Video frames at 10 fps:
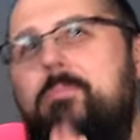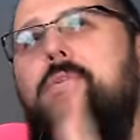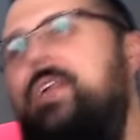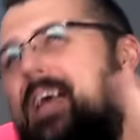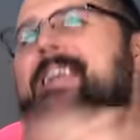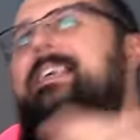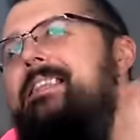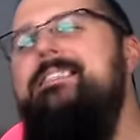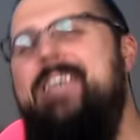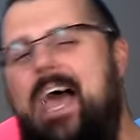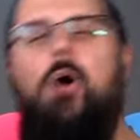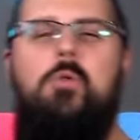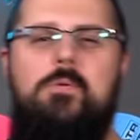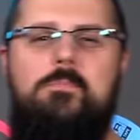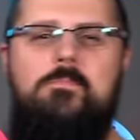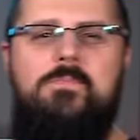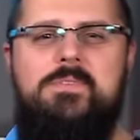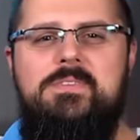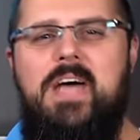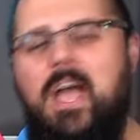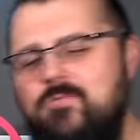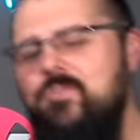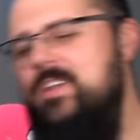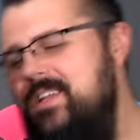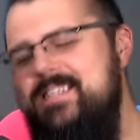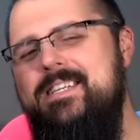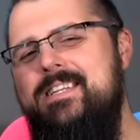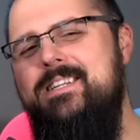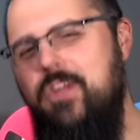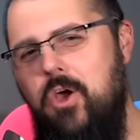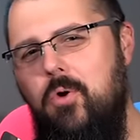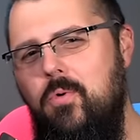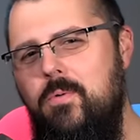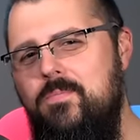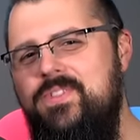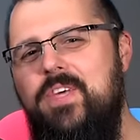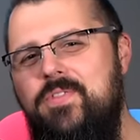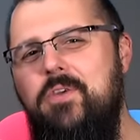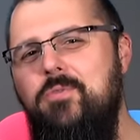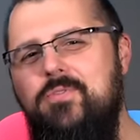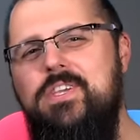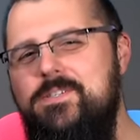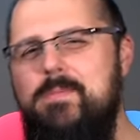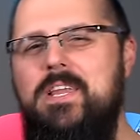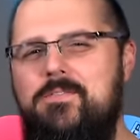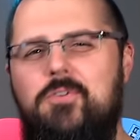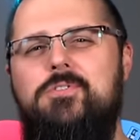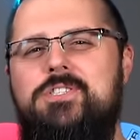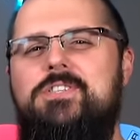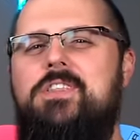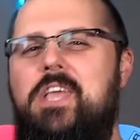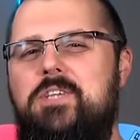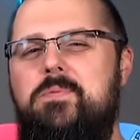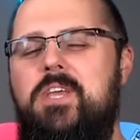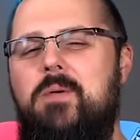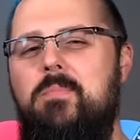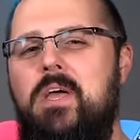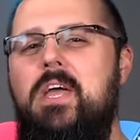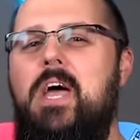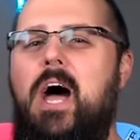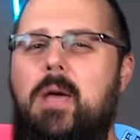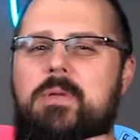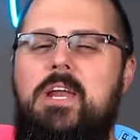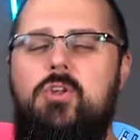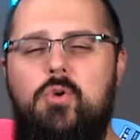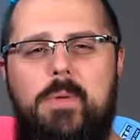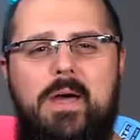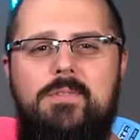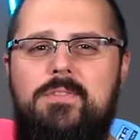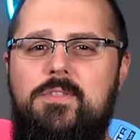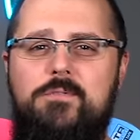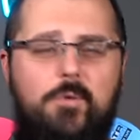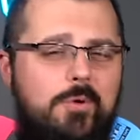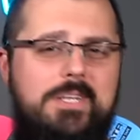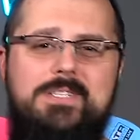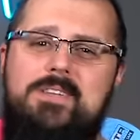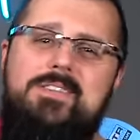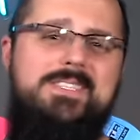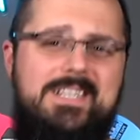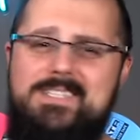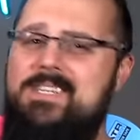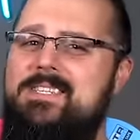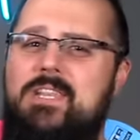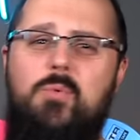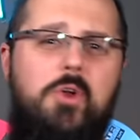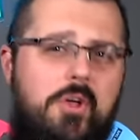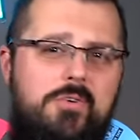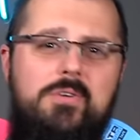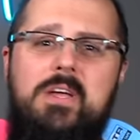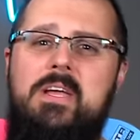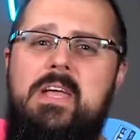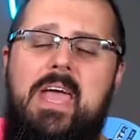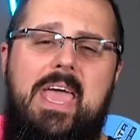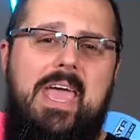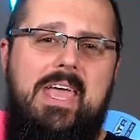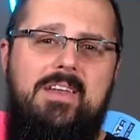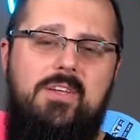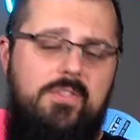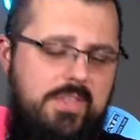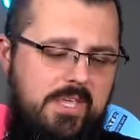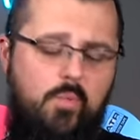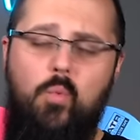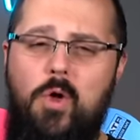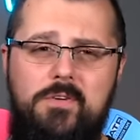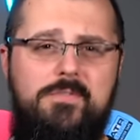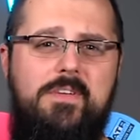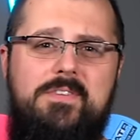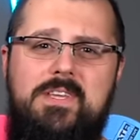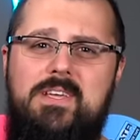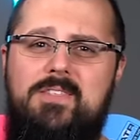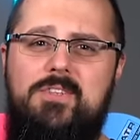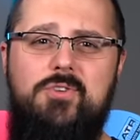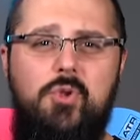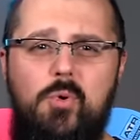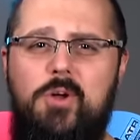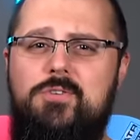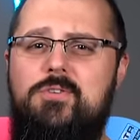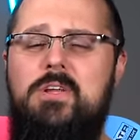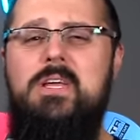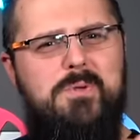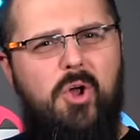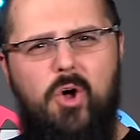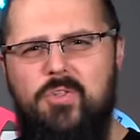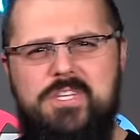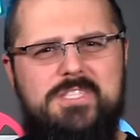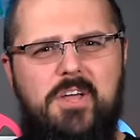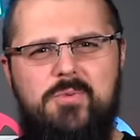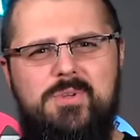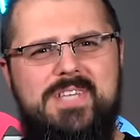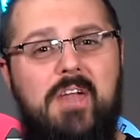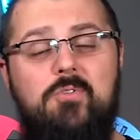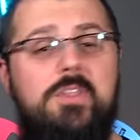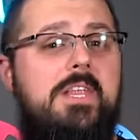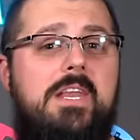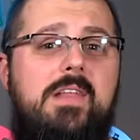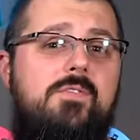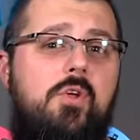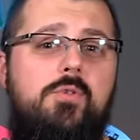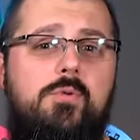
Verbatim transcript: planning this out, I really didn't know that there were this many versions of the HPM. I mean, I knew about the 40s and the 60s and the 100 and the 150 and the 200, but all these other ones, I really didn't even know they